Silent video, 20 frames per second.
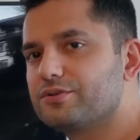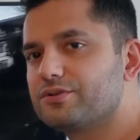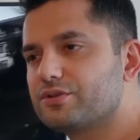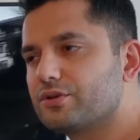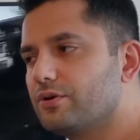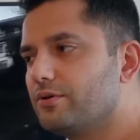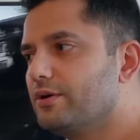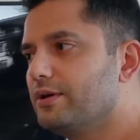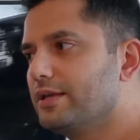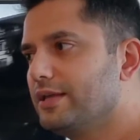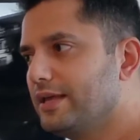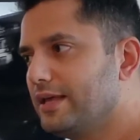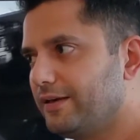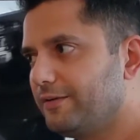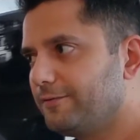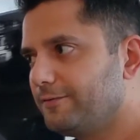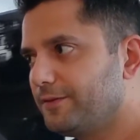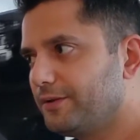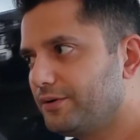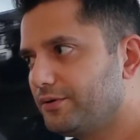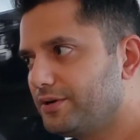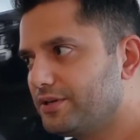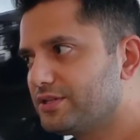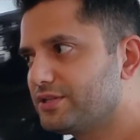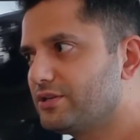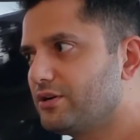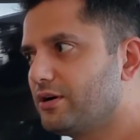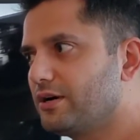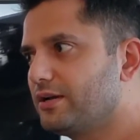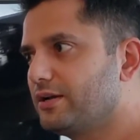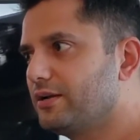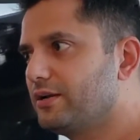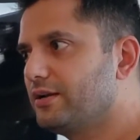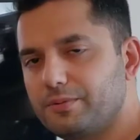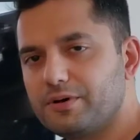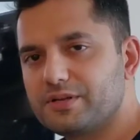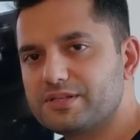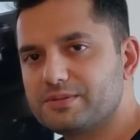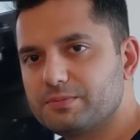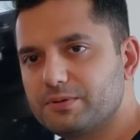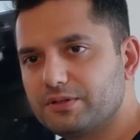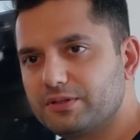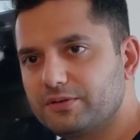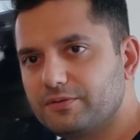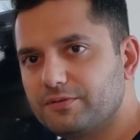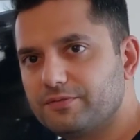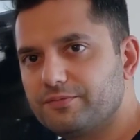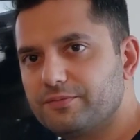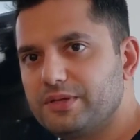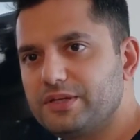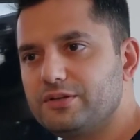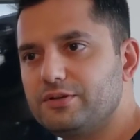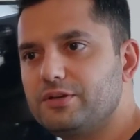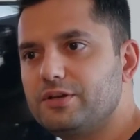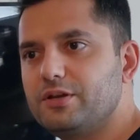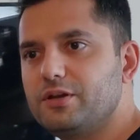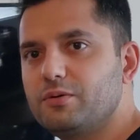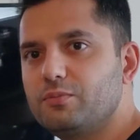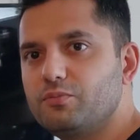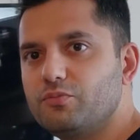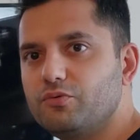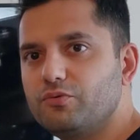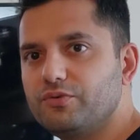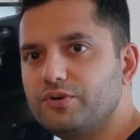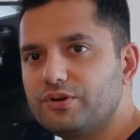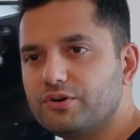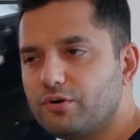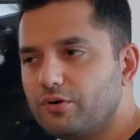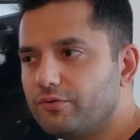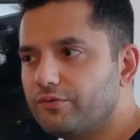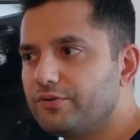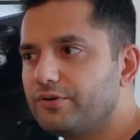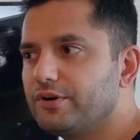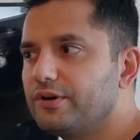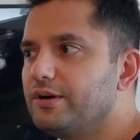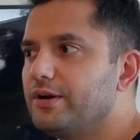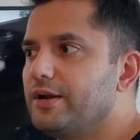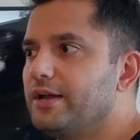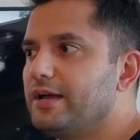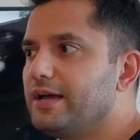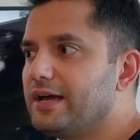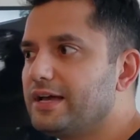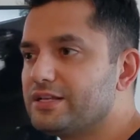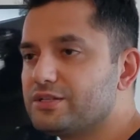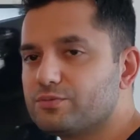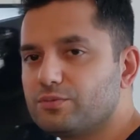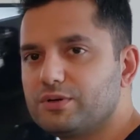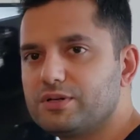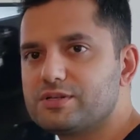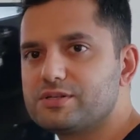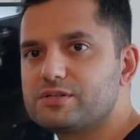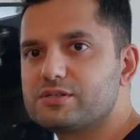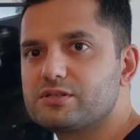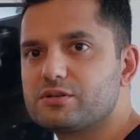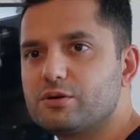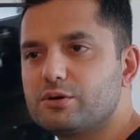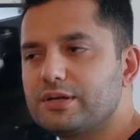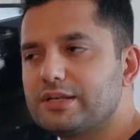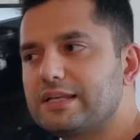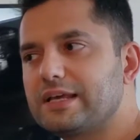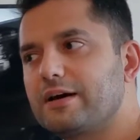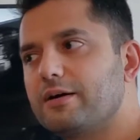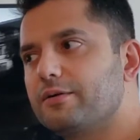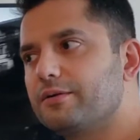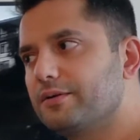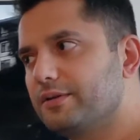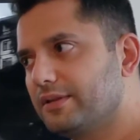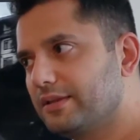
So if there is not possibility of me moving over as well as slowing down,